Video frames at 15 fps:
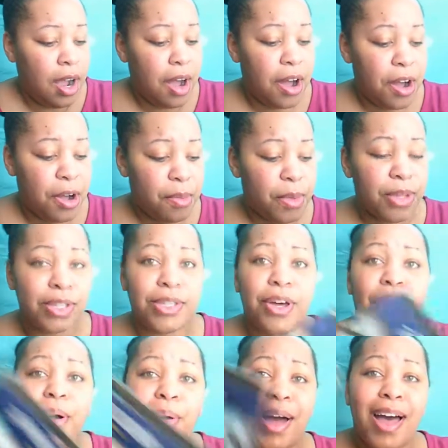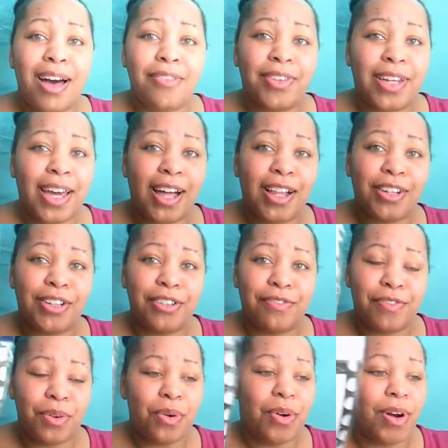So I have a calendar
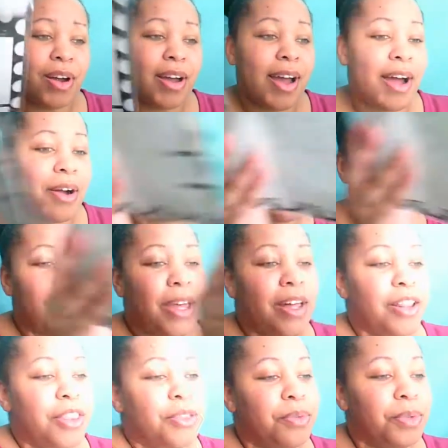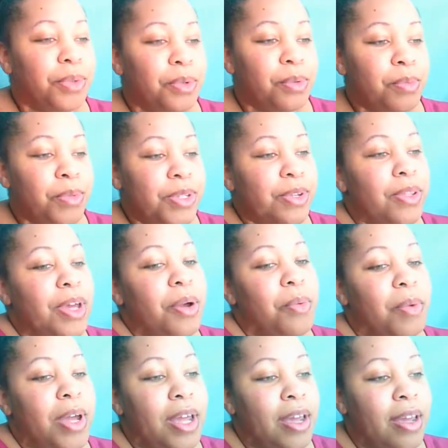for our bathroom, so
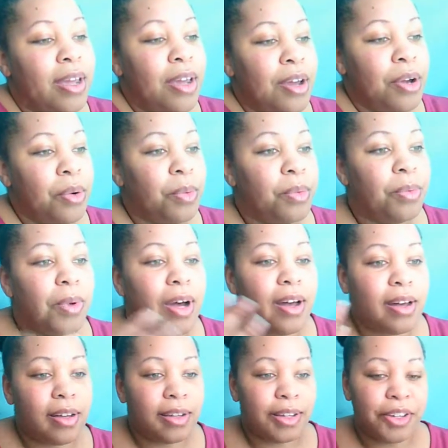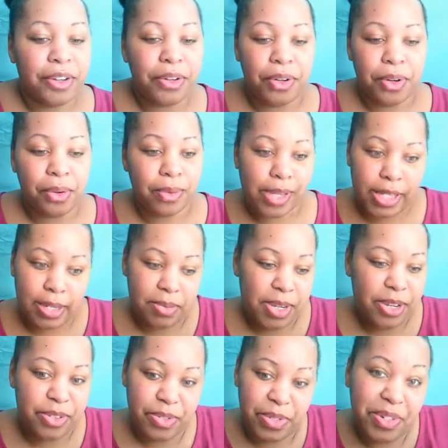that way you know, because
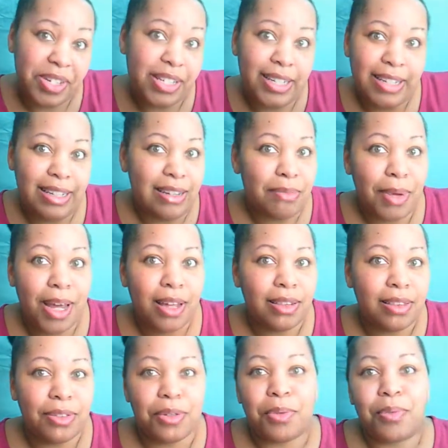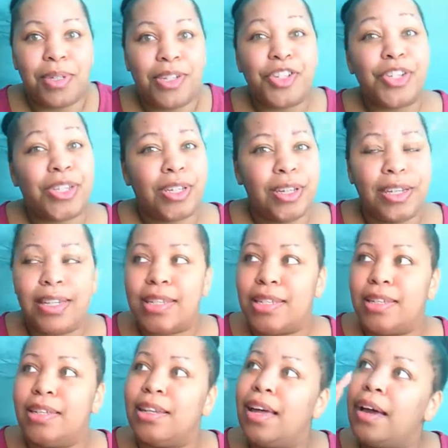sometimes when you're sitting in the bathroom, it's just good to
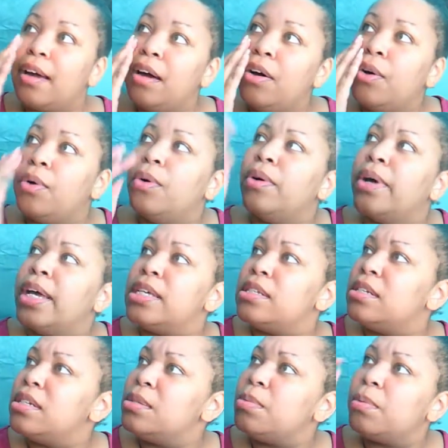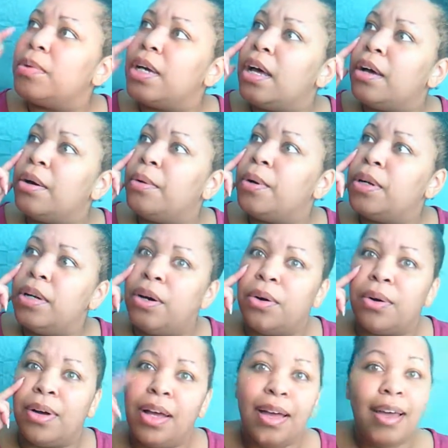see like, oh, okay, so this is what we got going
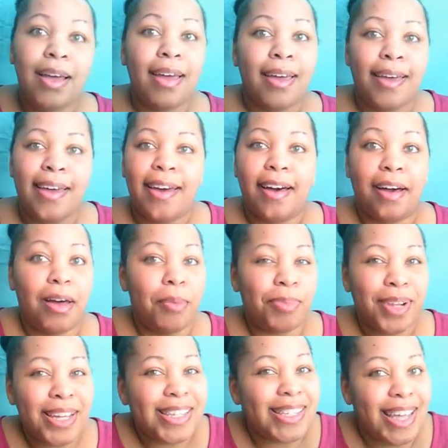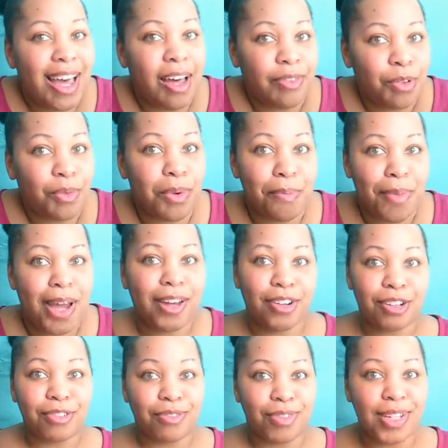on. A good place to have a
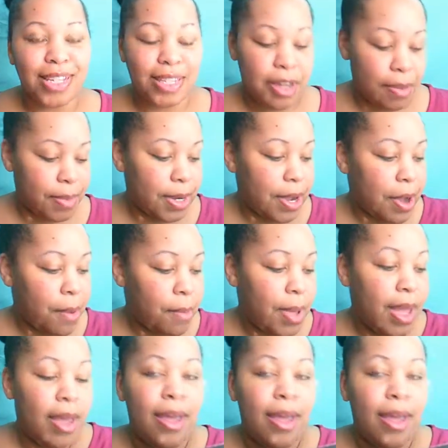reminder of what's coming up.